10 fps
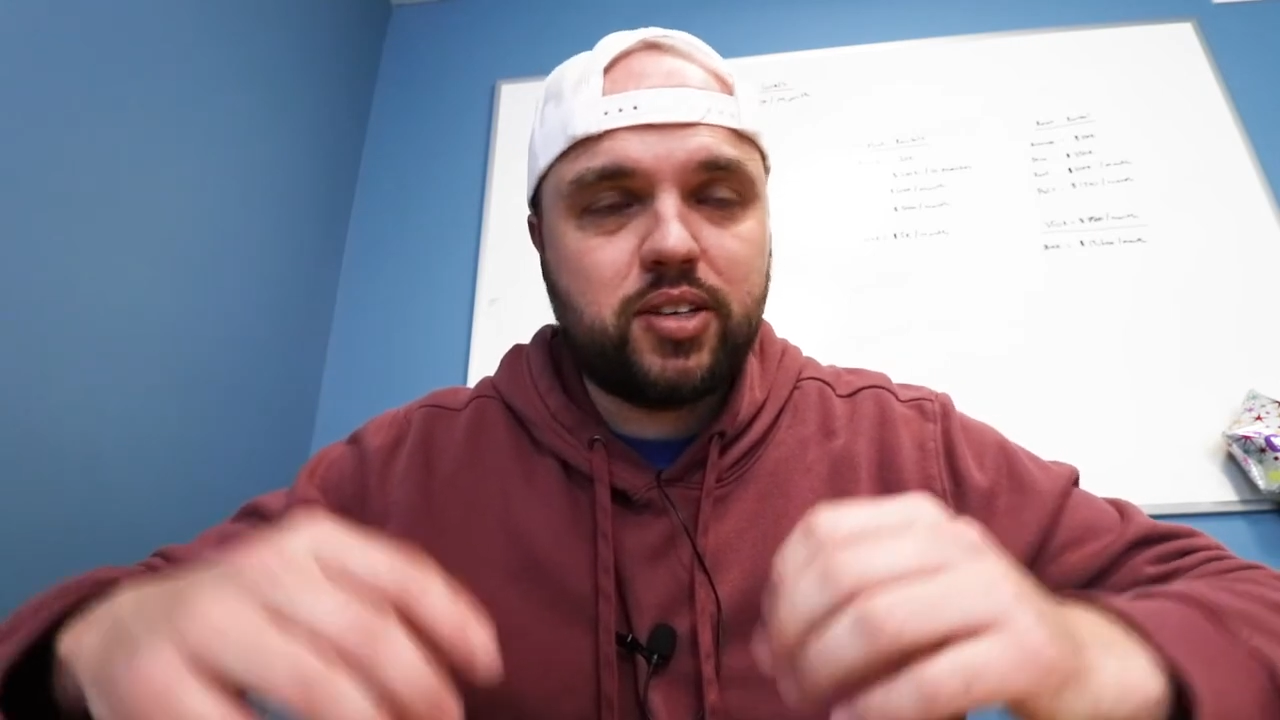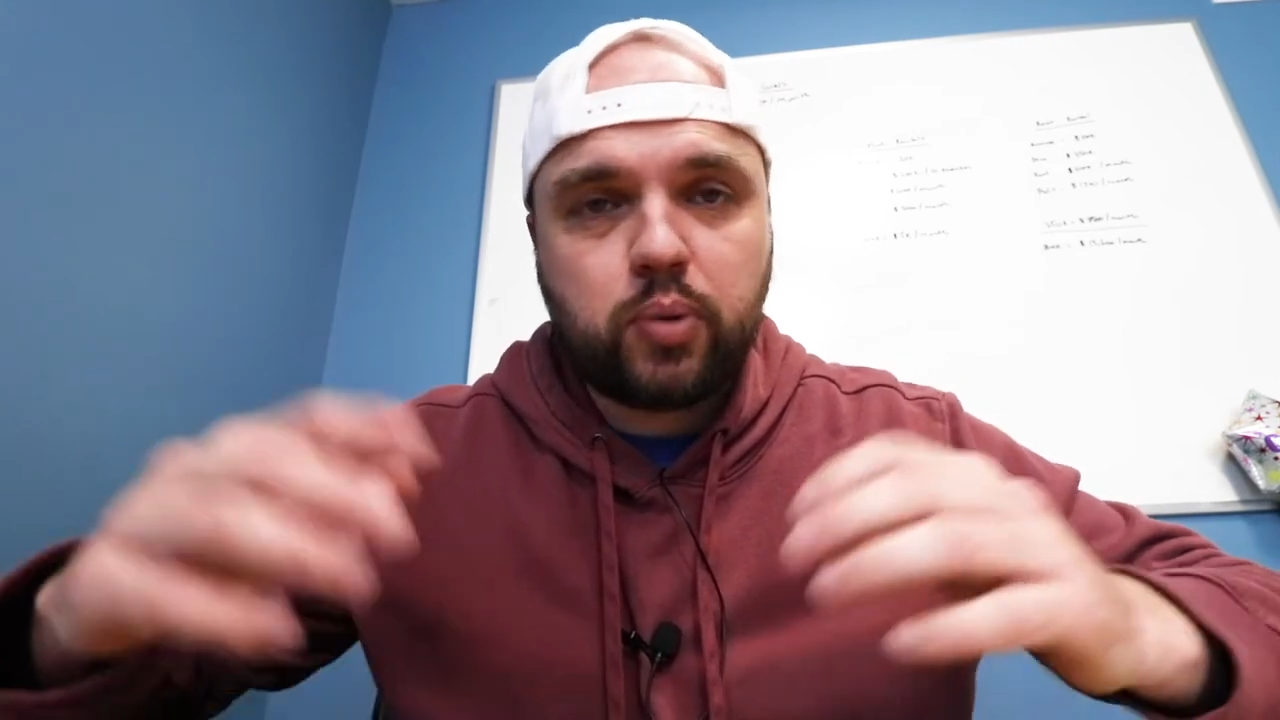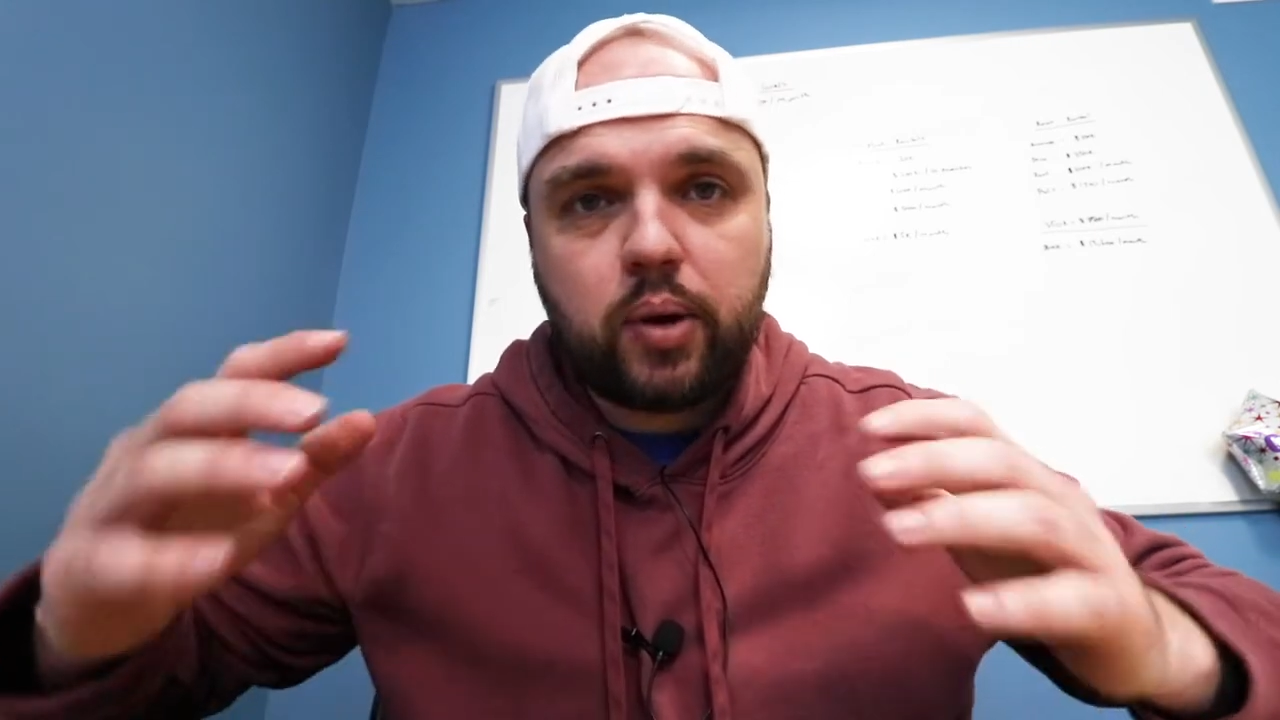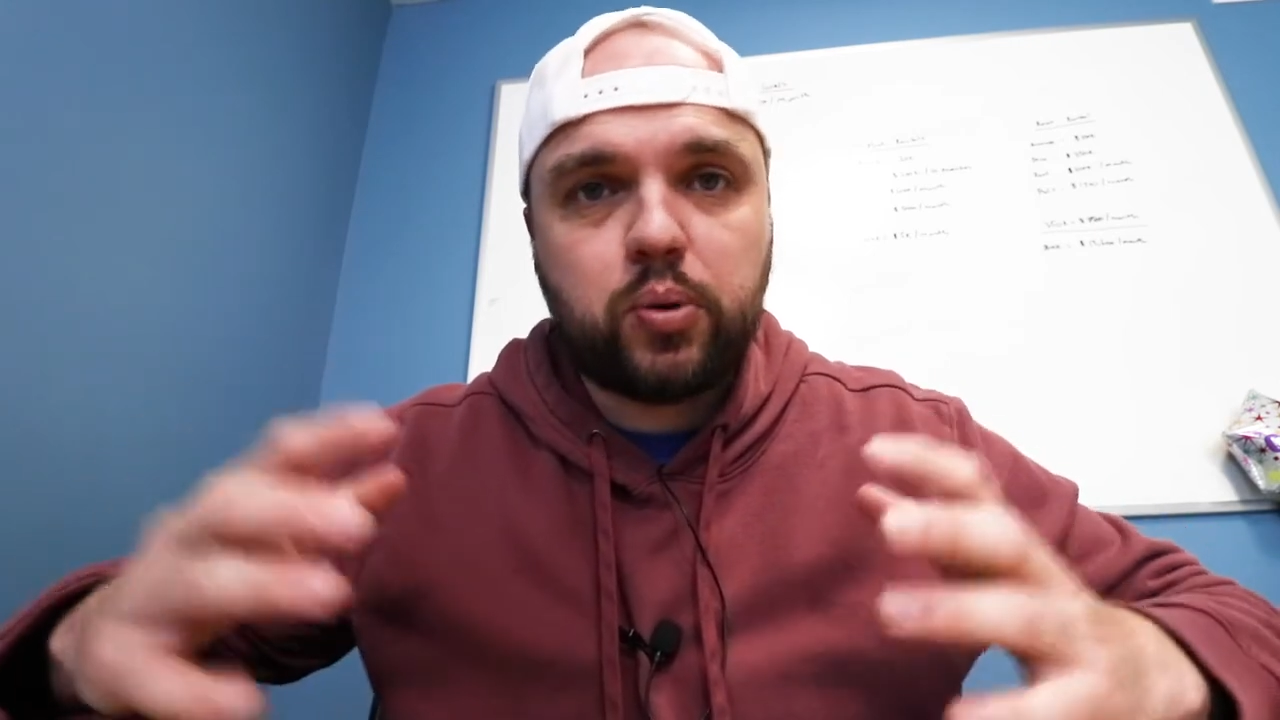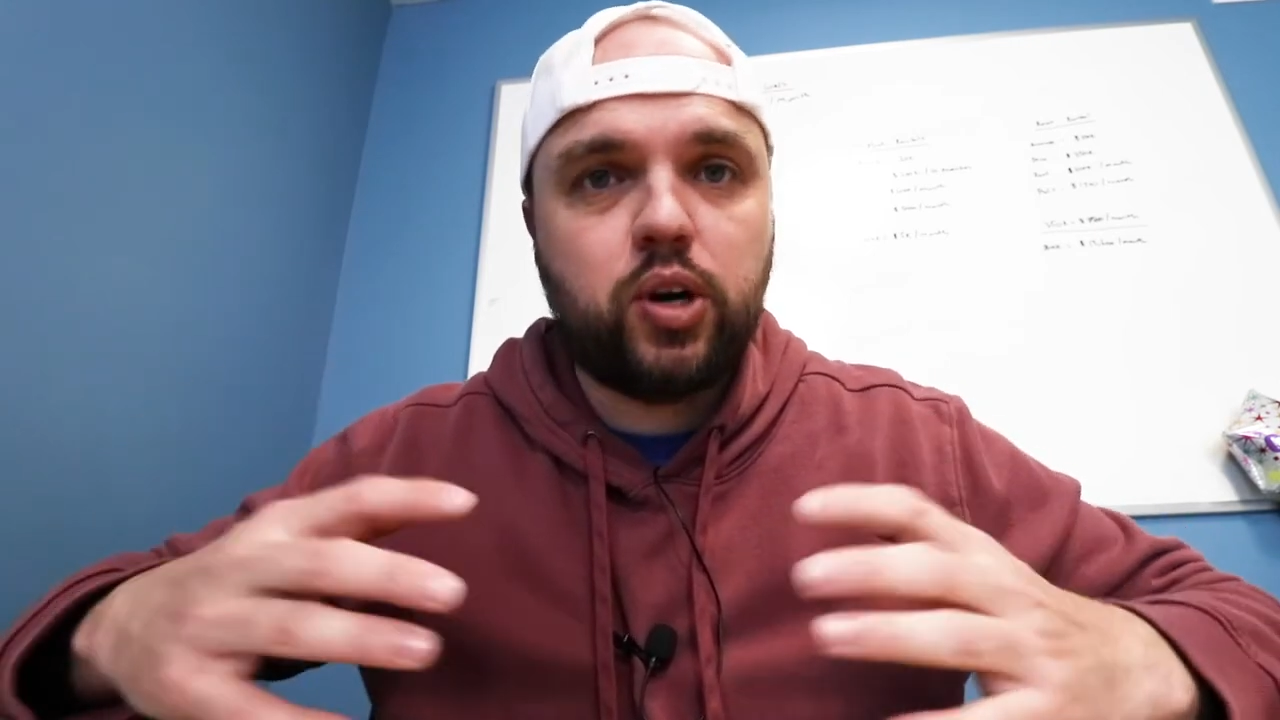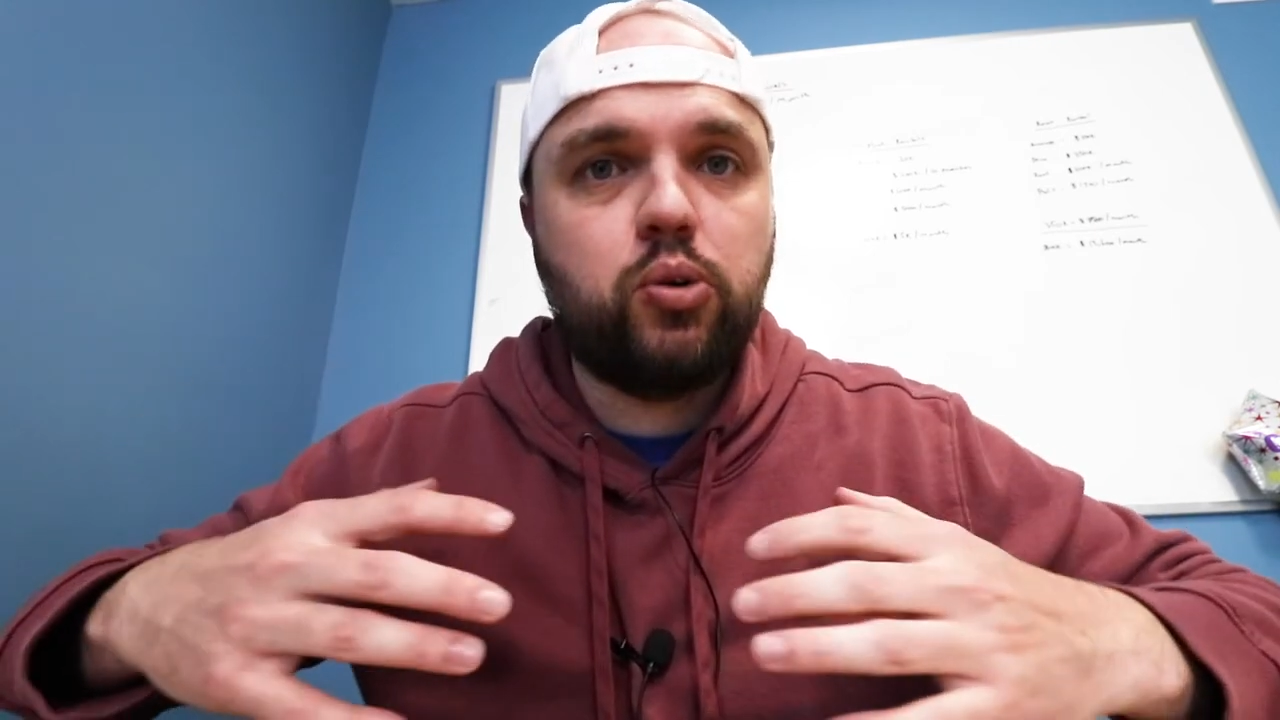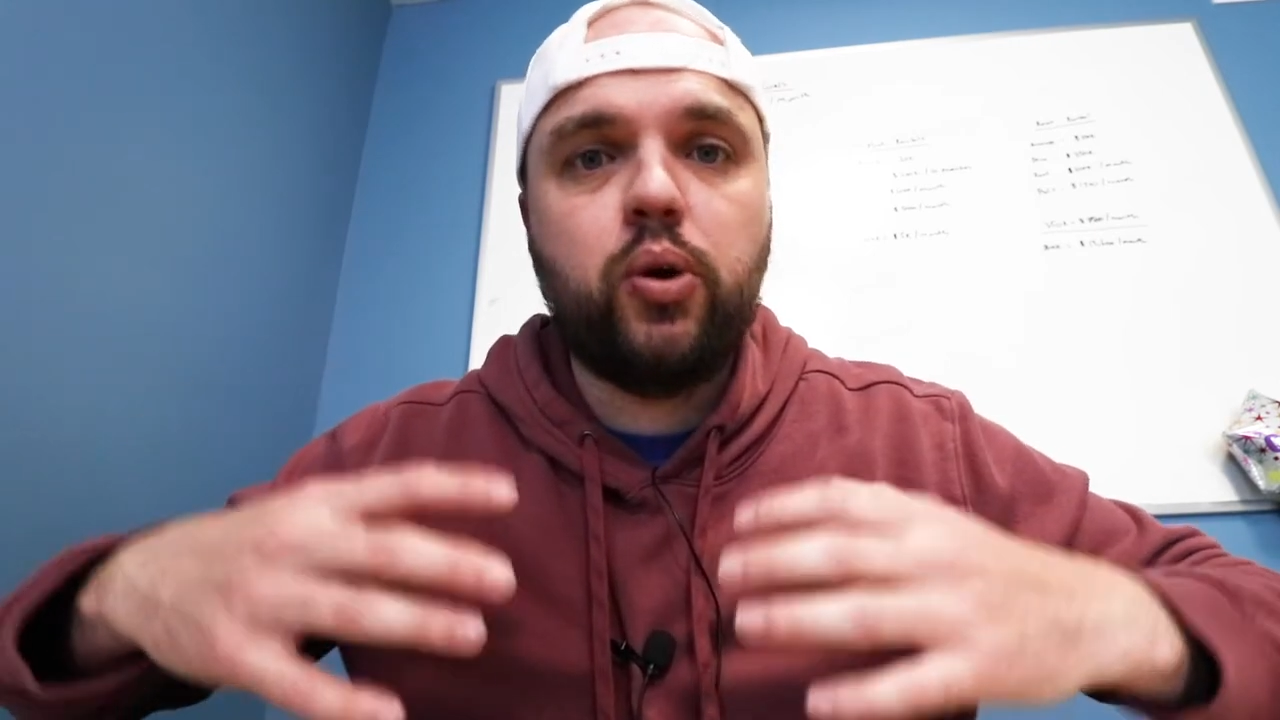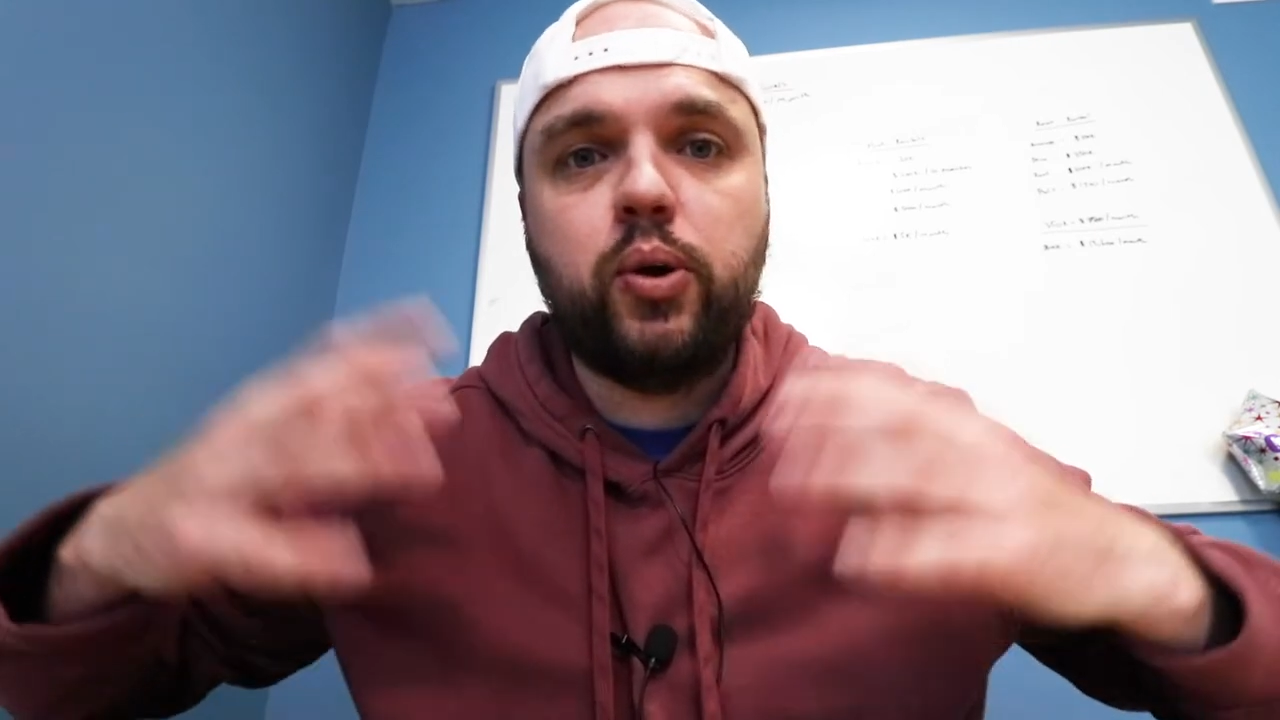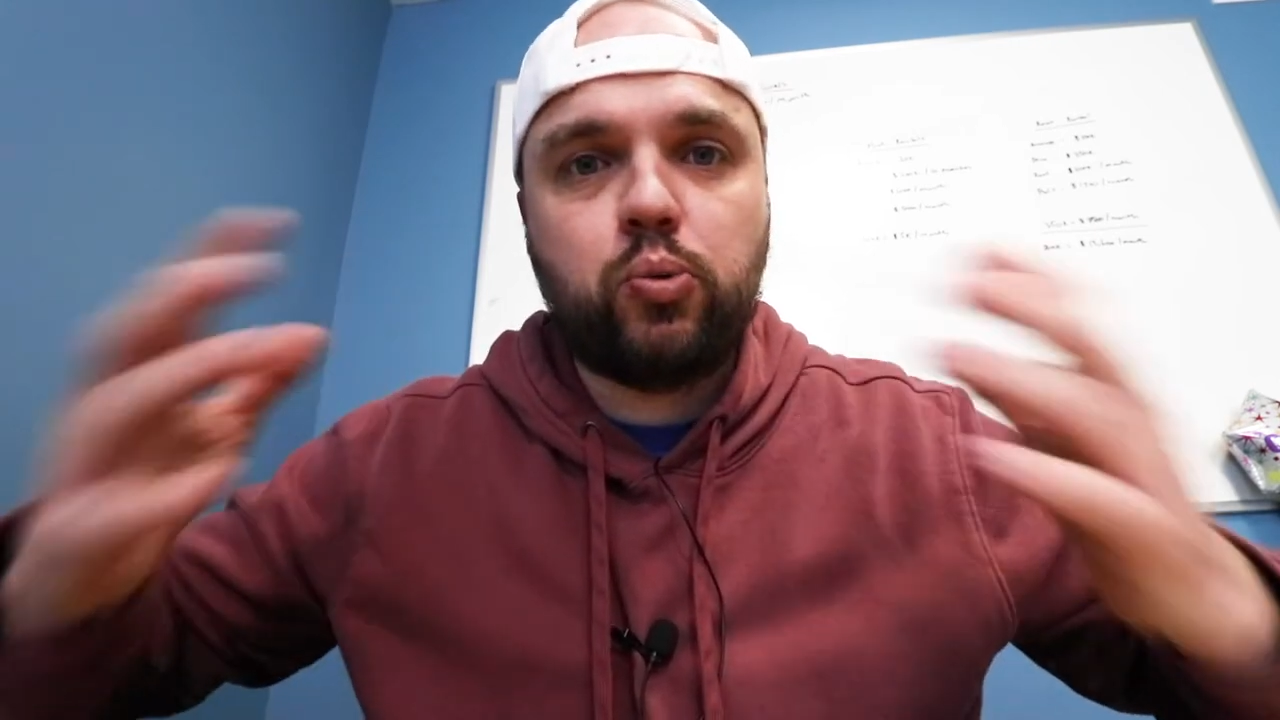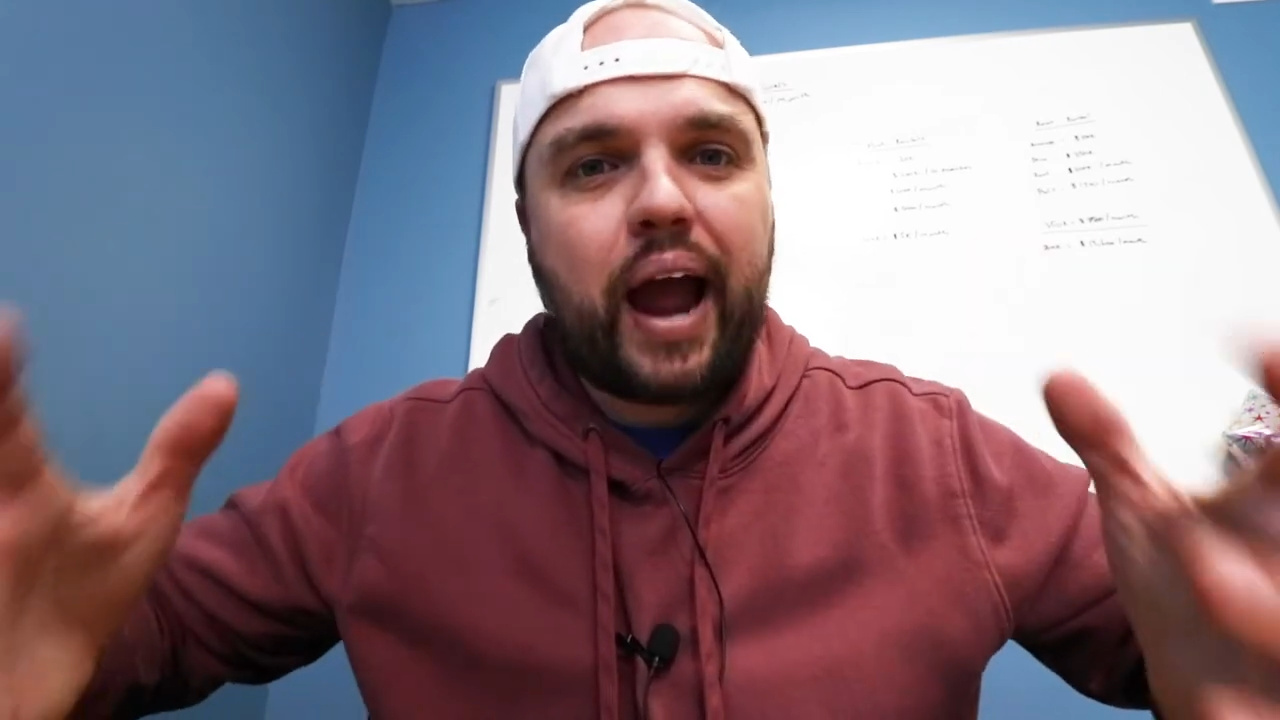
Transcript: That's why we're growing